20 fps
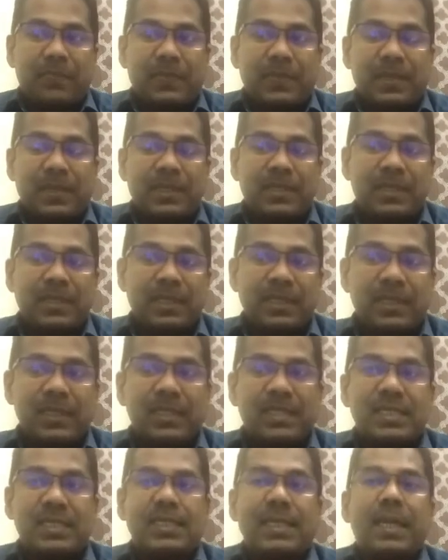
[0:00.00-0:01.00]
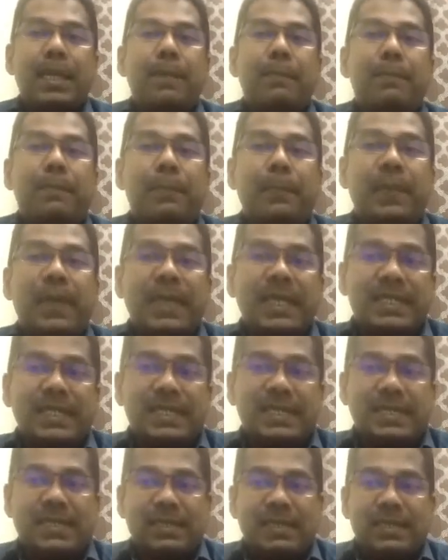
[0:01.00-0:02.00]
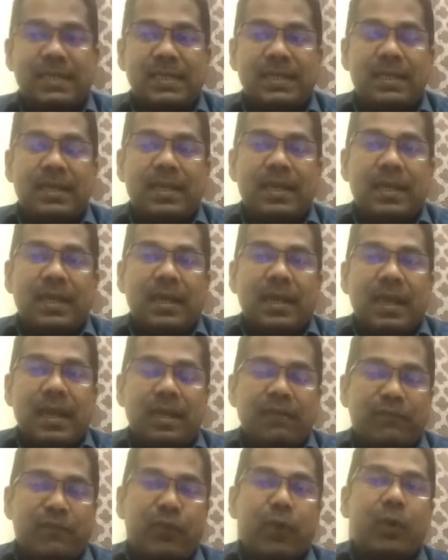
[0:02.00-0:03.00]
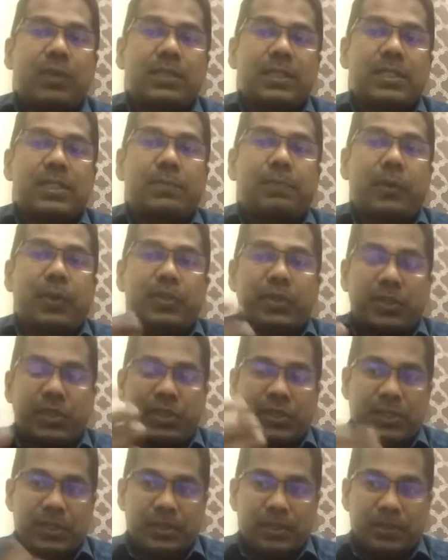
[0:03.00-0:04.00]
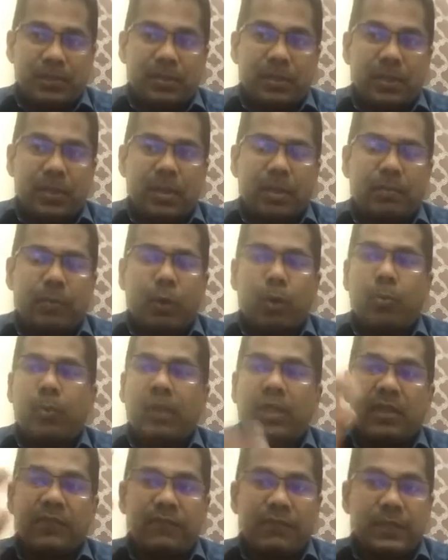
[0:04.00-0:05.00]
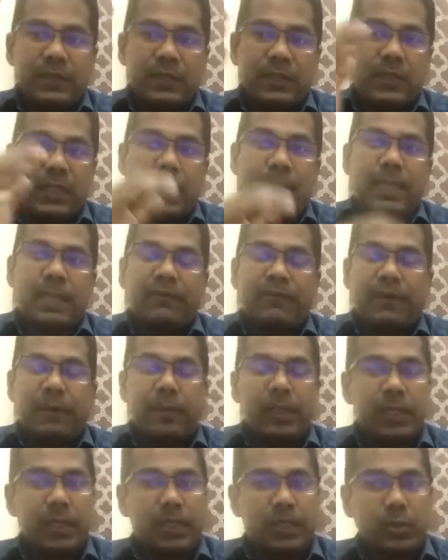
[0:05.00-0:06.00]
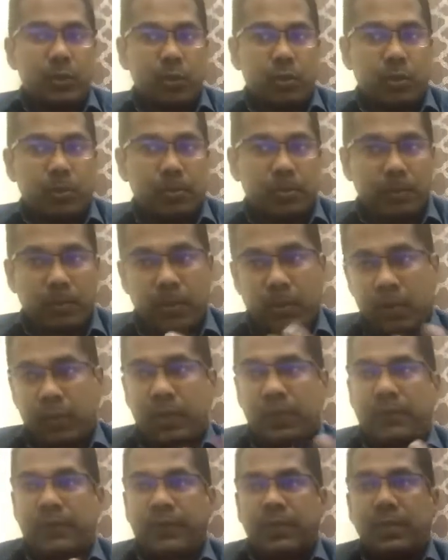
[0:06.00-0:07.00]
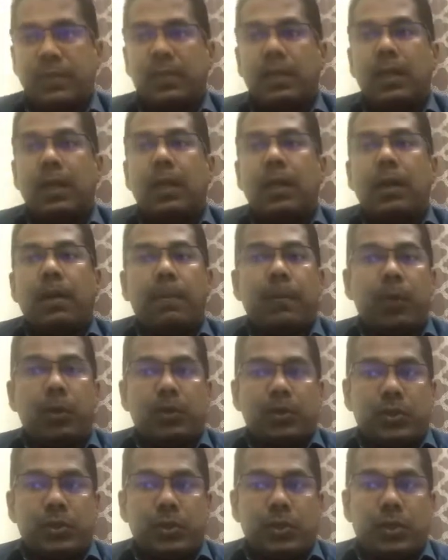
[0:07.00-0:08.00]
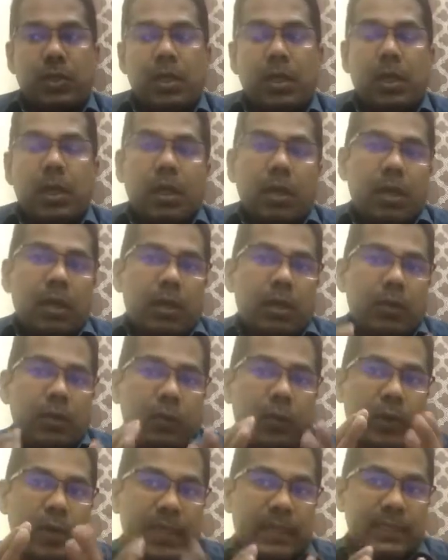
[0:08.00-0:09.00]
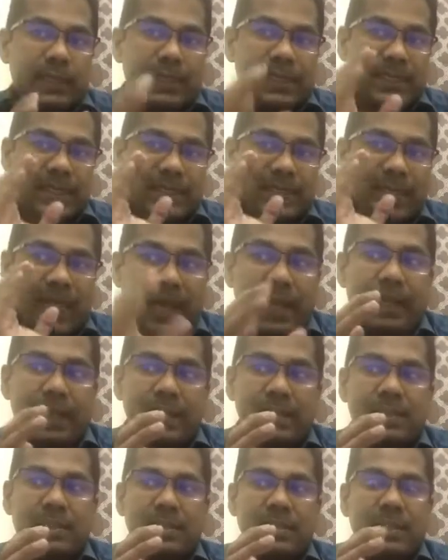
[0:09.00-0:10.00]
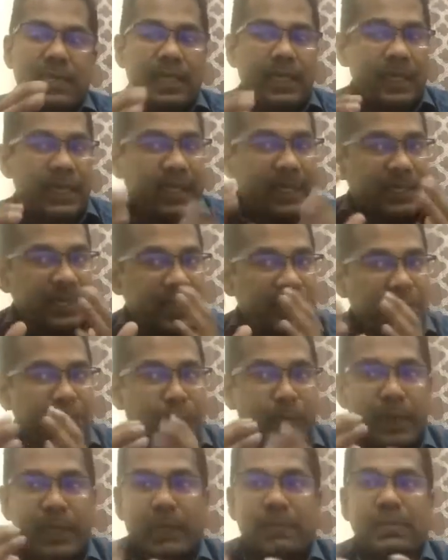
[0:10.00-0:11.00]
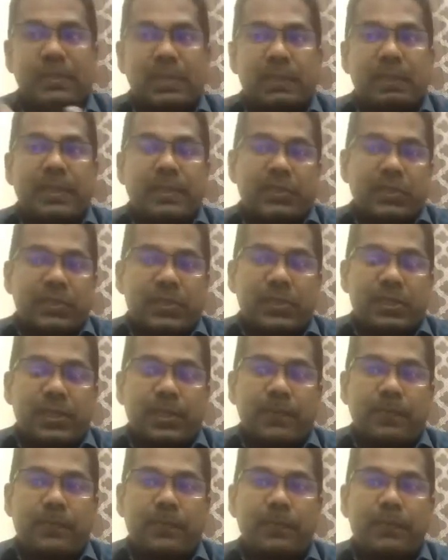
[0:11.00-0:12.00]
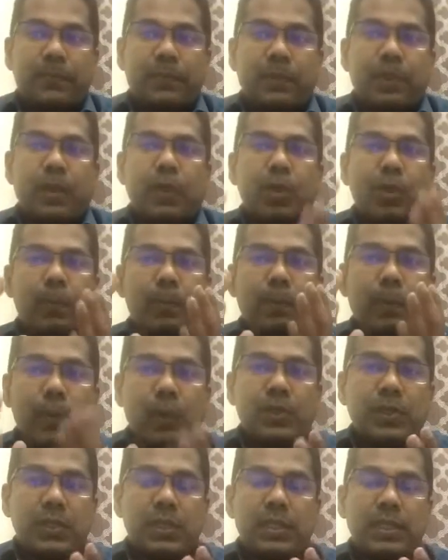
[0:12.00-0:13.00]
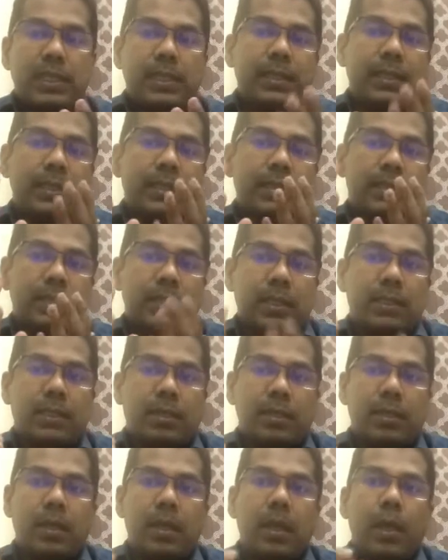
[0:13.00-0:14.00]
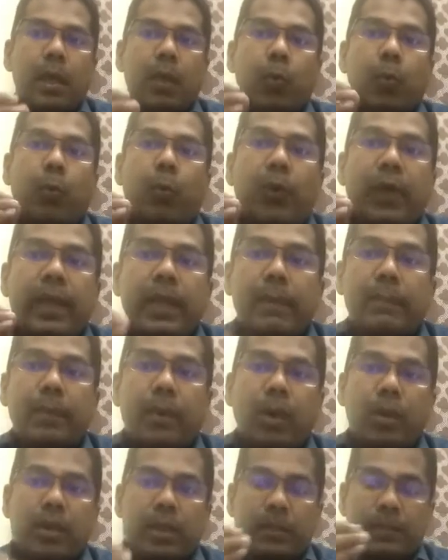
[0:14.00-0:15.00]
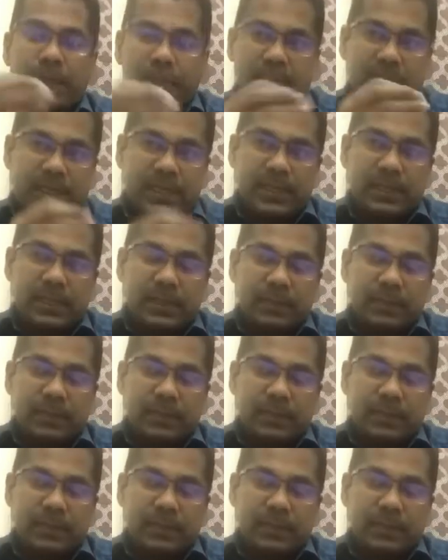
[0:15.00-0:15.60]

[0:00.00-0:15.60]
Third is pace. And fourth is projection. Probably the first 3 are familiar to most of us. Pause, where the silence itself becomes the message. You pause it in certain very important places